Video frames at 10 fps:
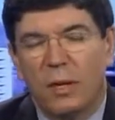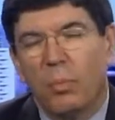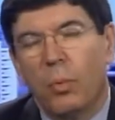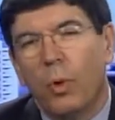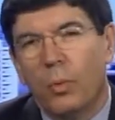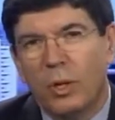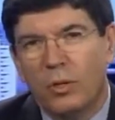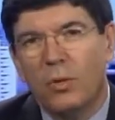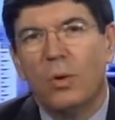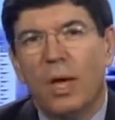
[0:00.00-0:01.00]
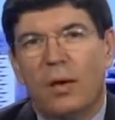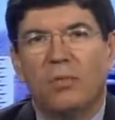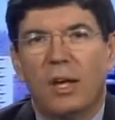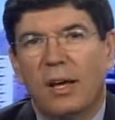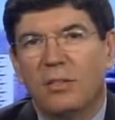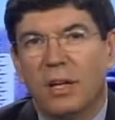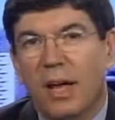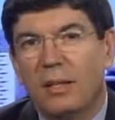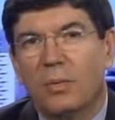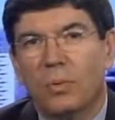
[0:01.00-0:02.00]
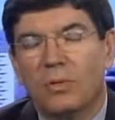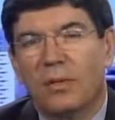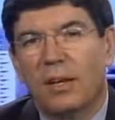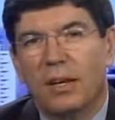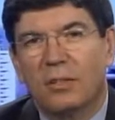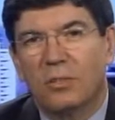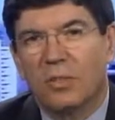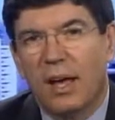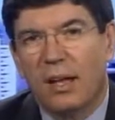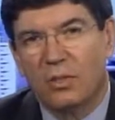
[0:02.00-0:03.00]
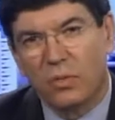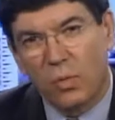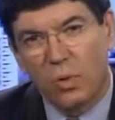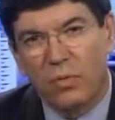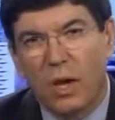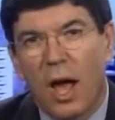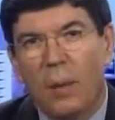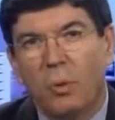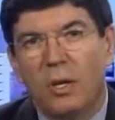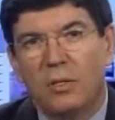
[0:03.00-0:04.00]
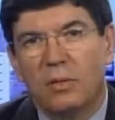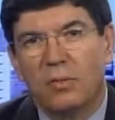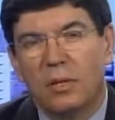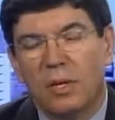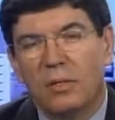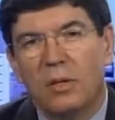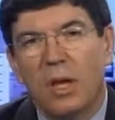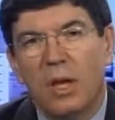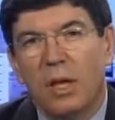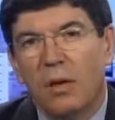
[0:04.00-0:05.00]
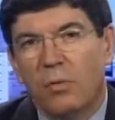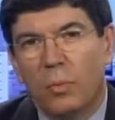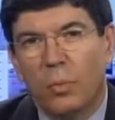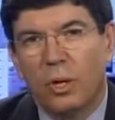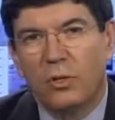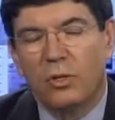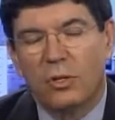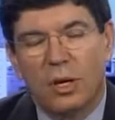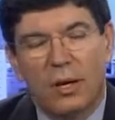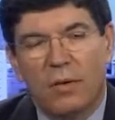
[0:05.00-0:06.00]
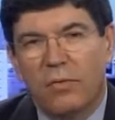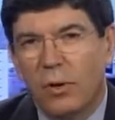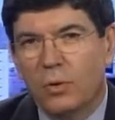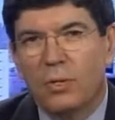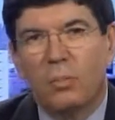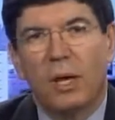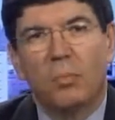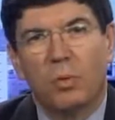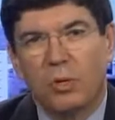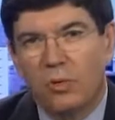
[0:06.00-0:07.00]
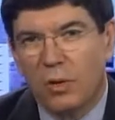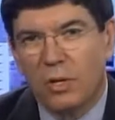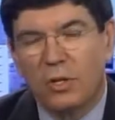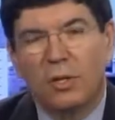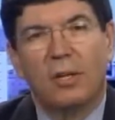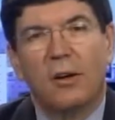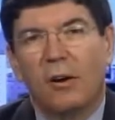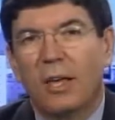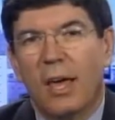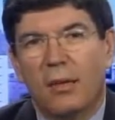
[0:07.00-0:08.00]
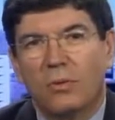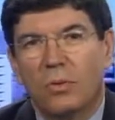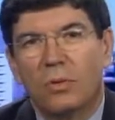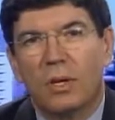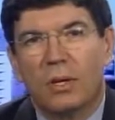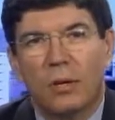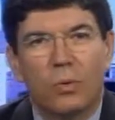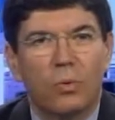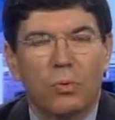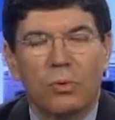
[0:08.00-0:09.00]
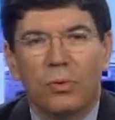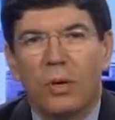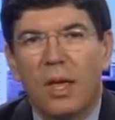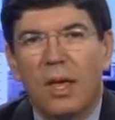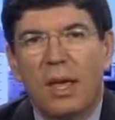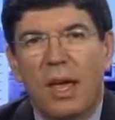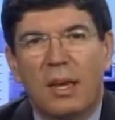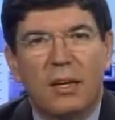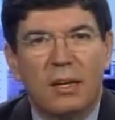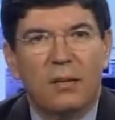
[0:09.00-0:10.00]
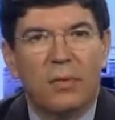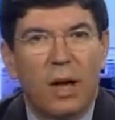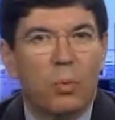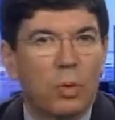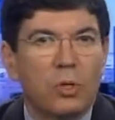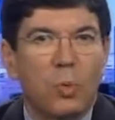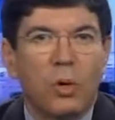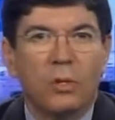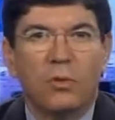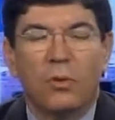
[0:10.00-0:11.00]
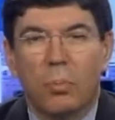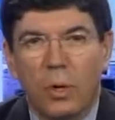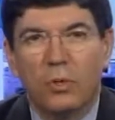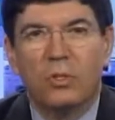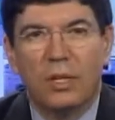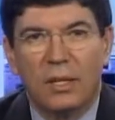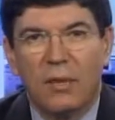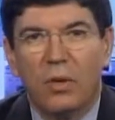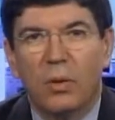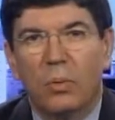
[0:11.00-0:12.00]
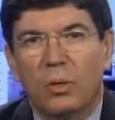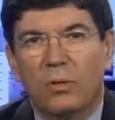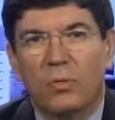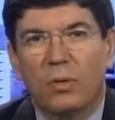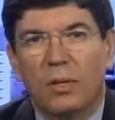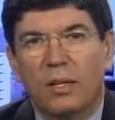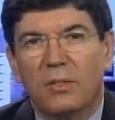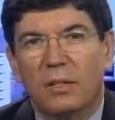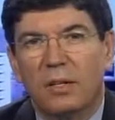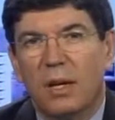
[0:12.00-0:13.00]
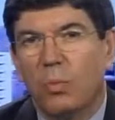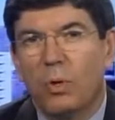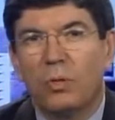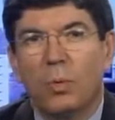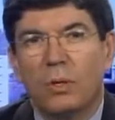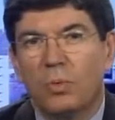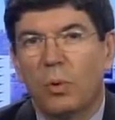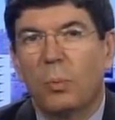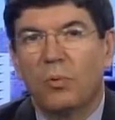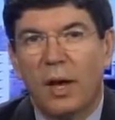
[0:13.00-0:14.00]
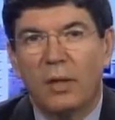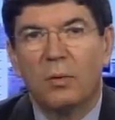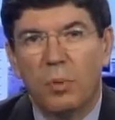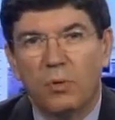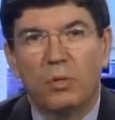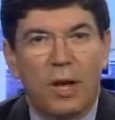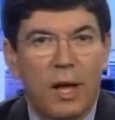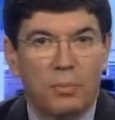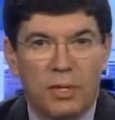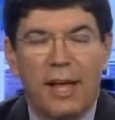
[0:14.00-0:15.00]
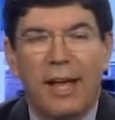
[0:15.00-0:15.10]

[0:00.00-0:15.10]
But what we do have now as a consequence of that exercise is sort of a comprehensive list from which folks in my administration and our council can go through and identify which ones are the most significant ones for Lexington and which ones will provide the most jobs now.